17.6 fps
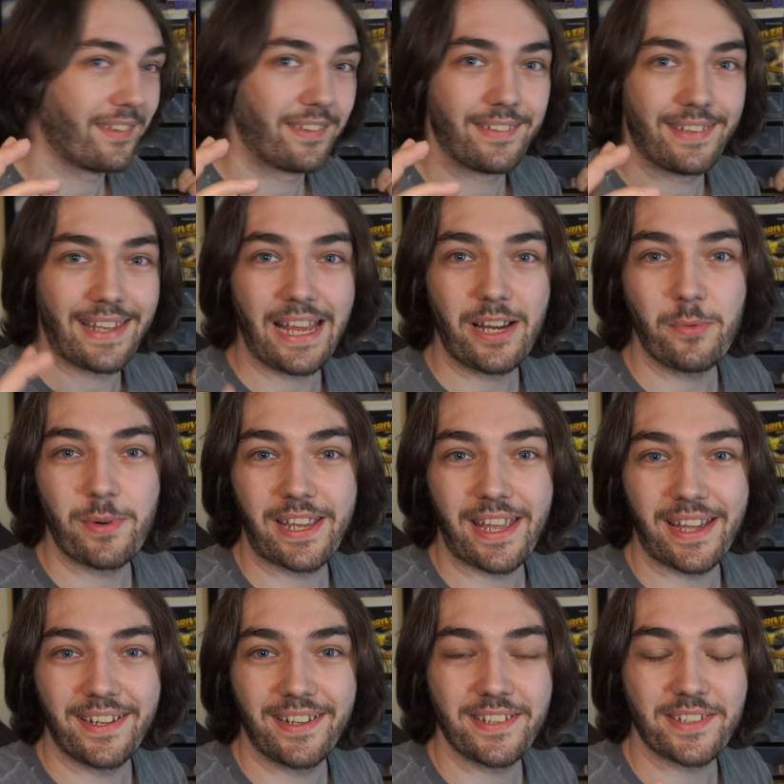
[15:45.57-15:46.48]
Now we're
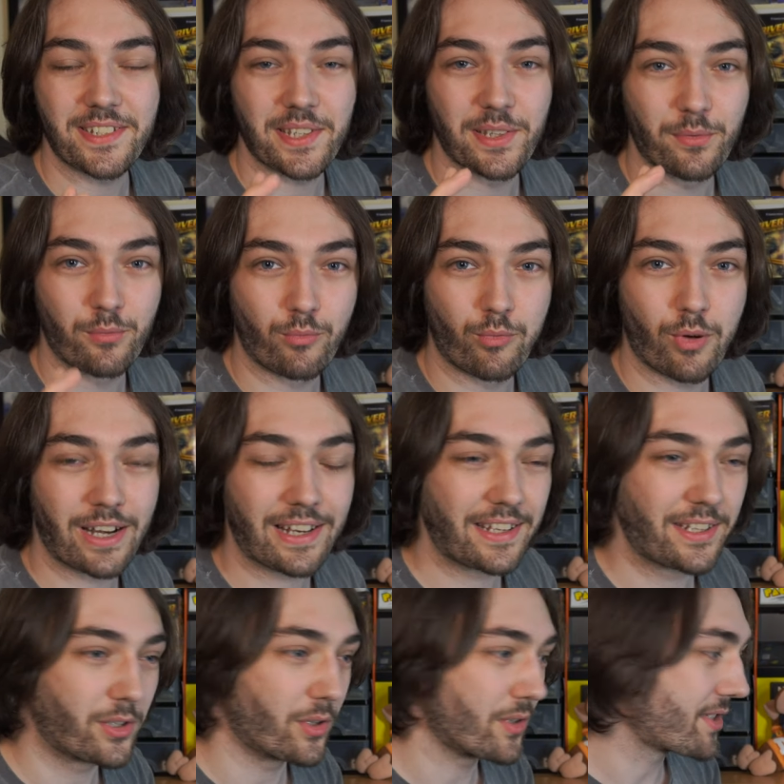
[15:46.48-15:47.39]
getting into the
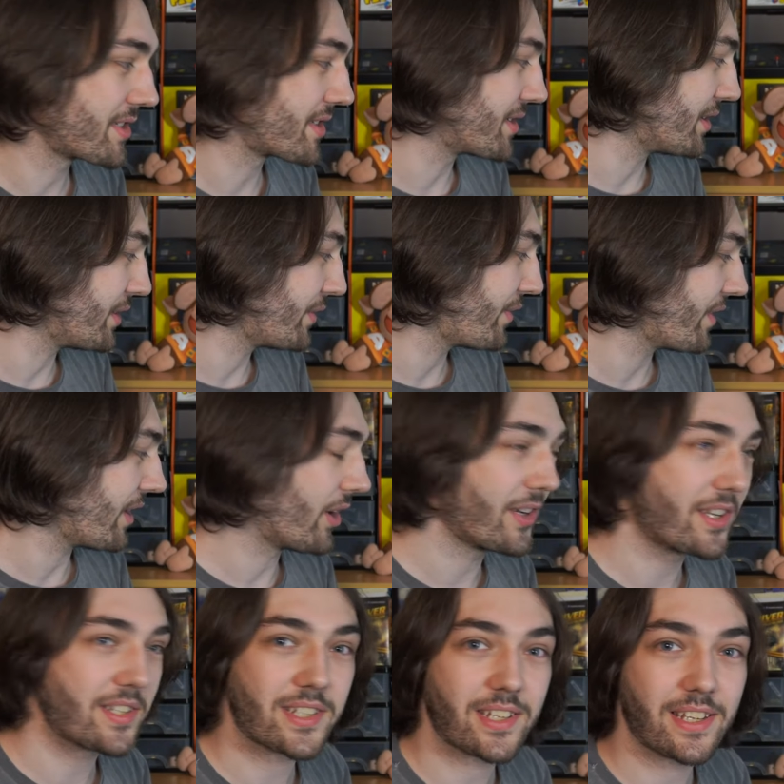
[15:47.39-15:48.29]
really good stuff.
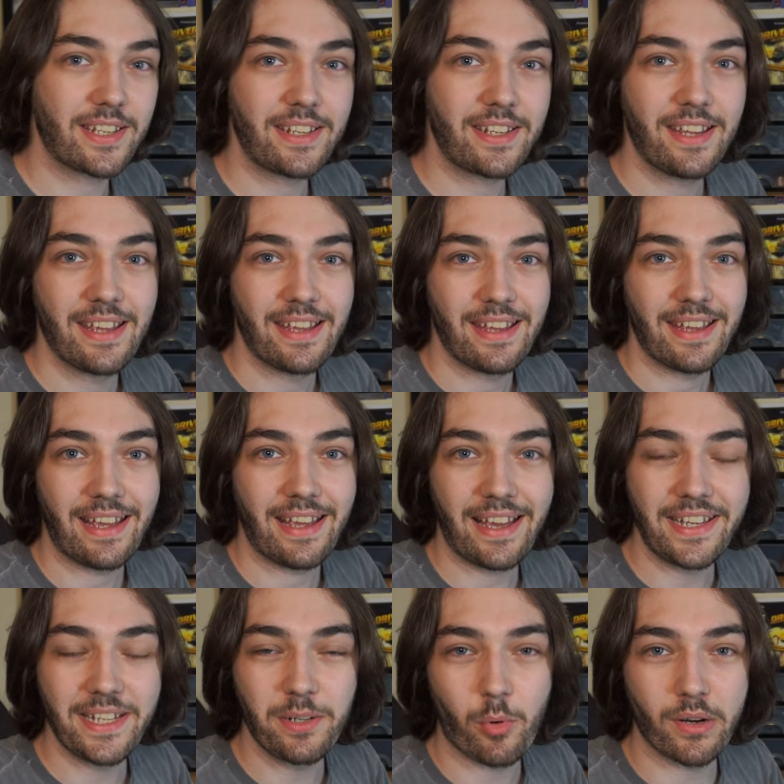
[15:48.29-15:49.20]
Honestly,
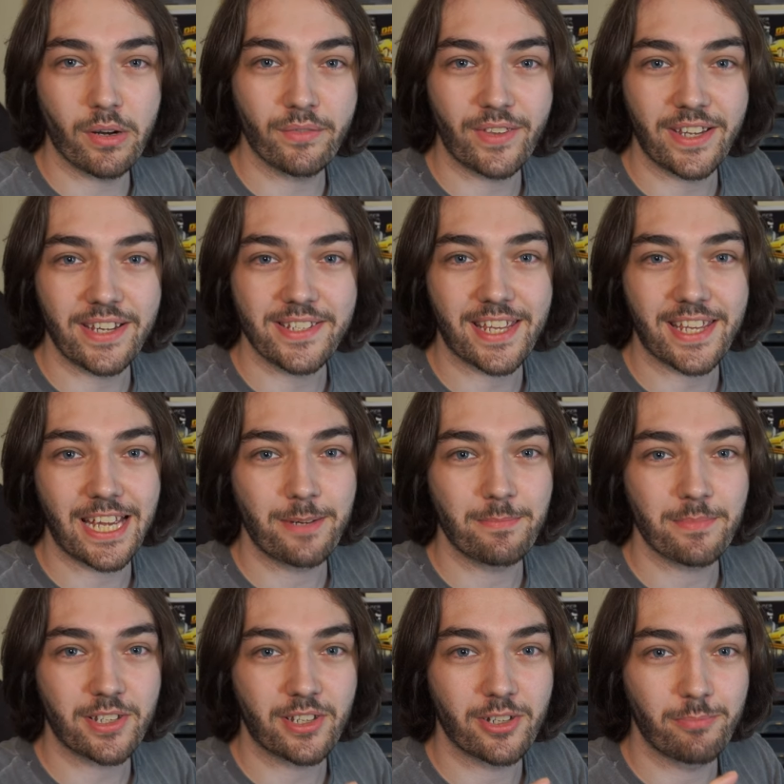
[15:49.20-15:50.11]
any one of these
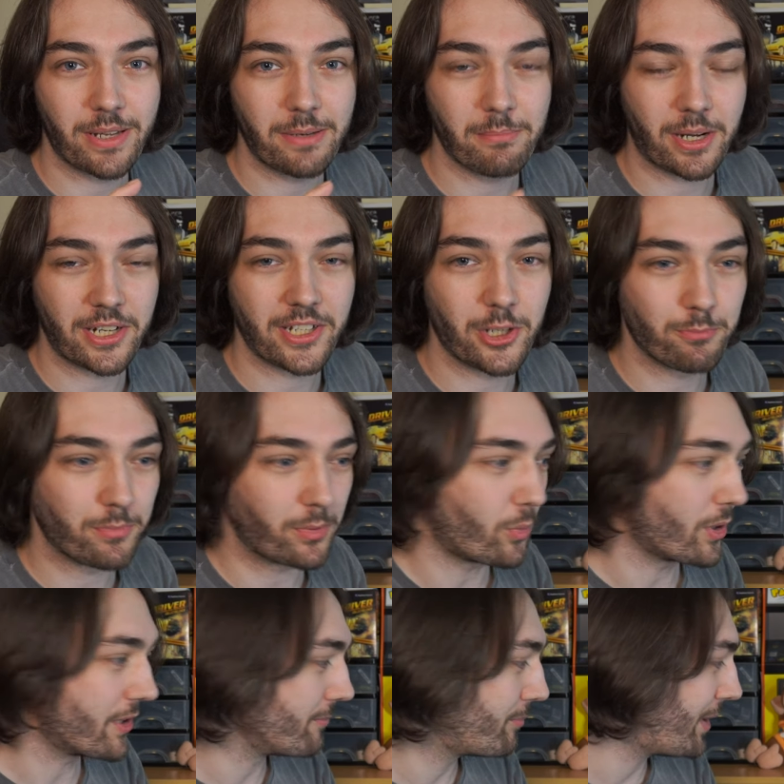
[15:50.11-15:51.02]
games could be my number
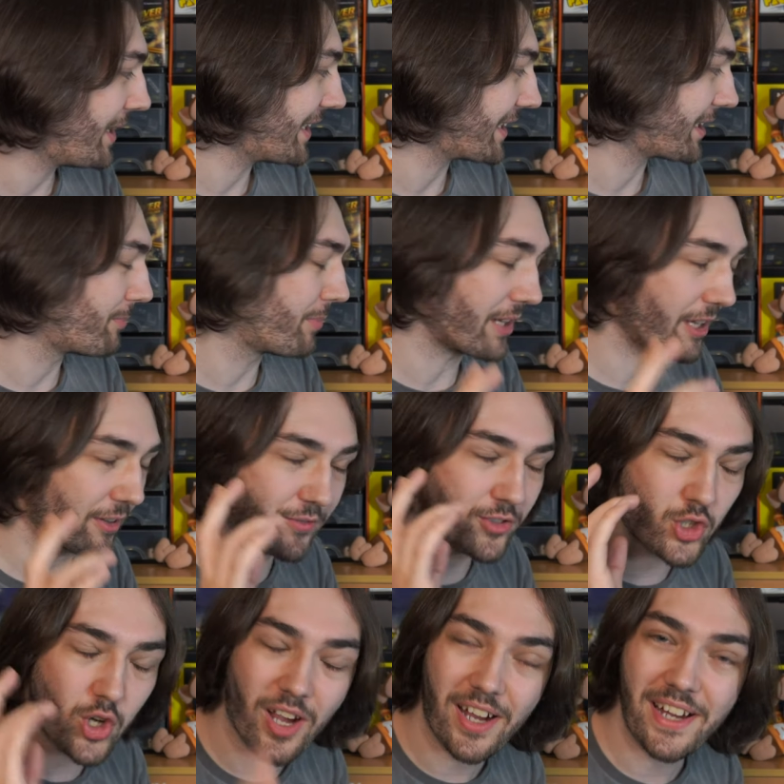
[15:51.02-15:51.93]
one pick, but I've
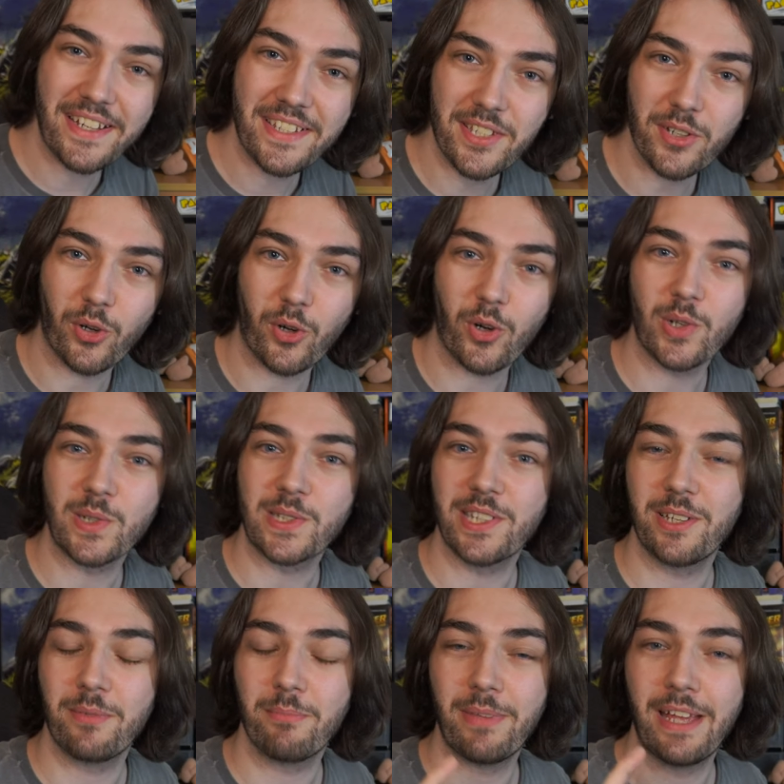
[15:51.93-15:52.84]
tried to order
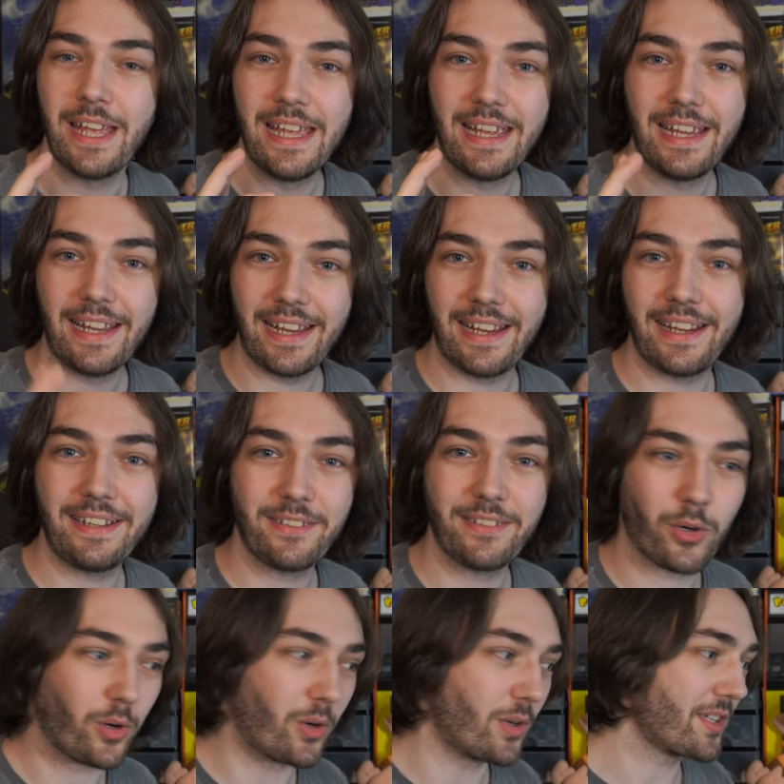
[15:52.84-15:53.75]
them in
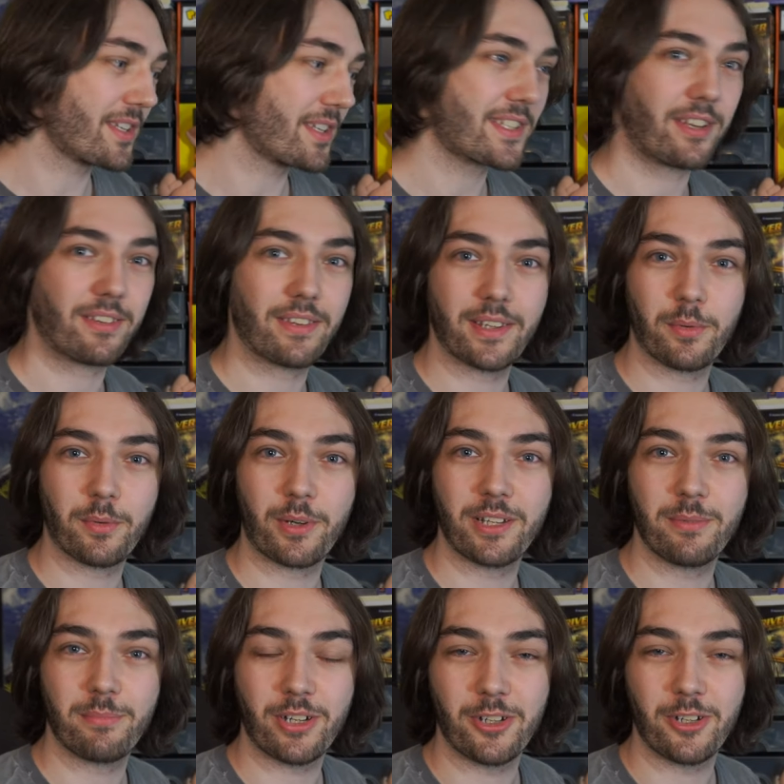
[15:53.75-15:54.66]
order so that the one
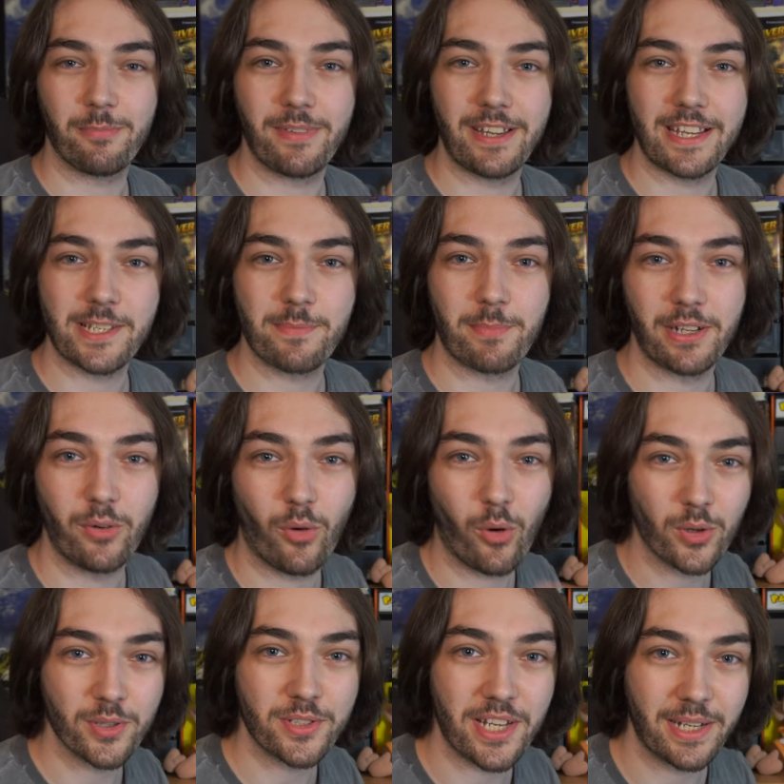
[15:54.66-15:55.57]
at the bottom is my
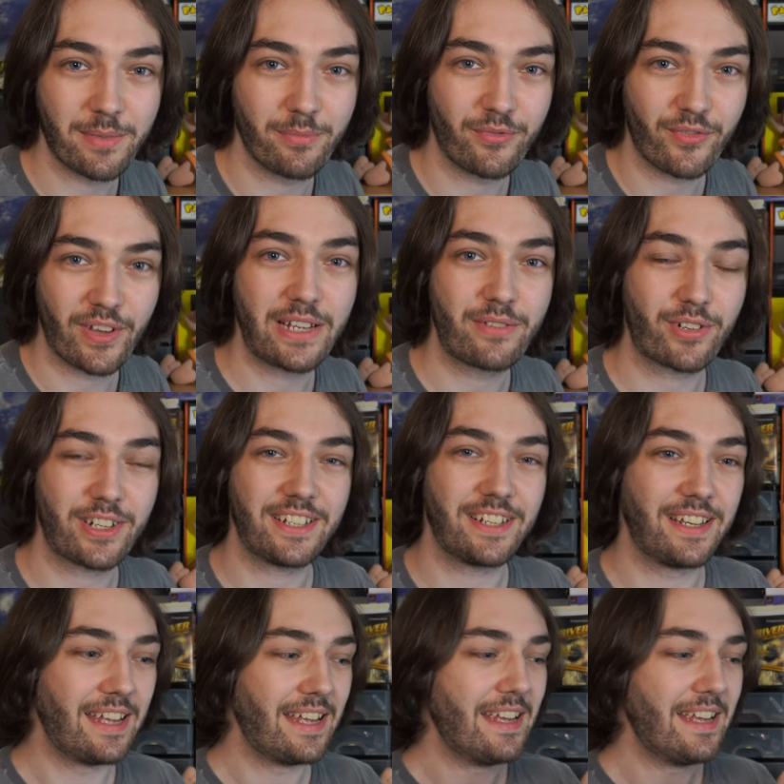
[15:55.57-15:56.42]
all-time favourite.